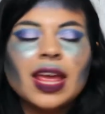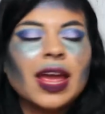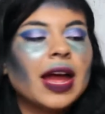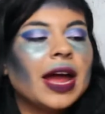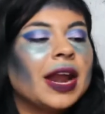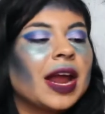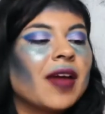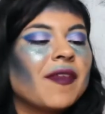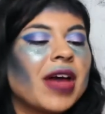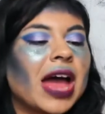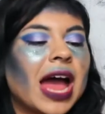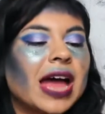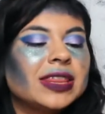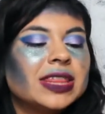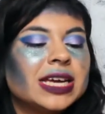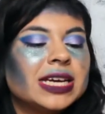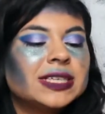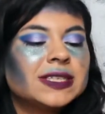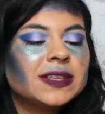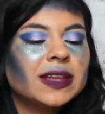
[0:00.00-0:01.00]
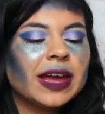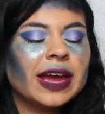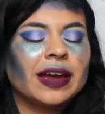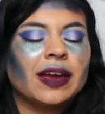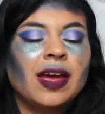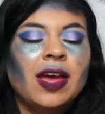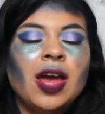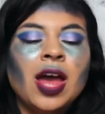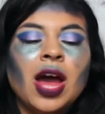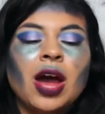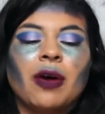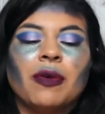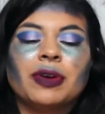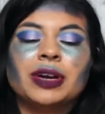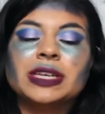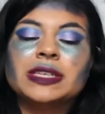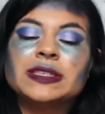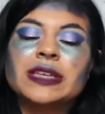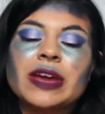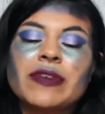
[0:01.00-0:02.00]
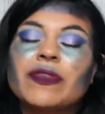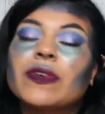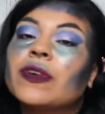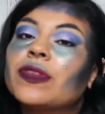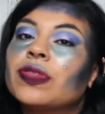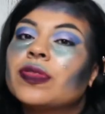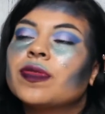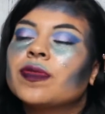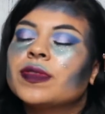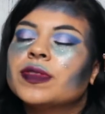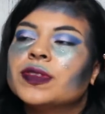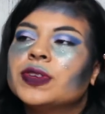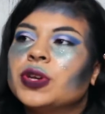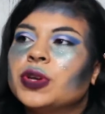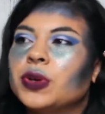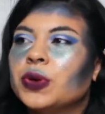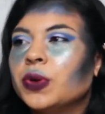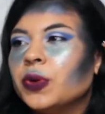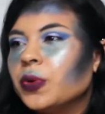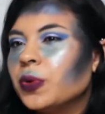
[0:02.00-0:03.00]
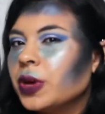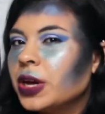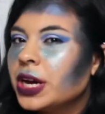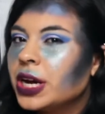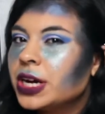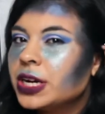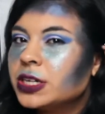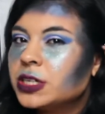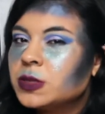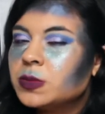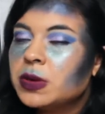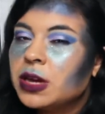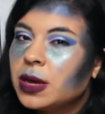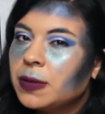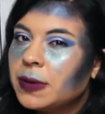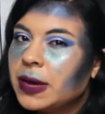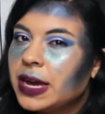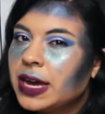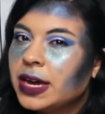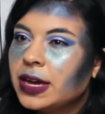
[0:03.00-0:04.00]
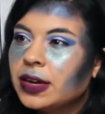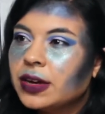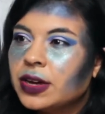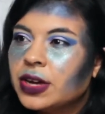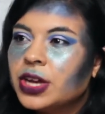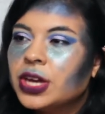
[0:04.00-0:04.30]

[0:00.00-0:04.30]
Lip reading: and I've had this like, I want to say for 2 years maybe?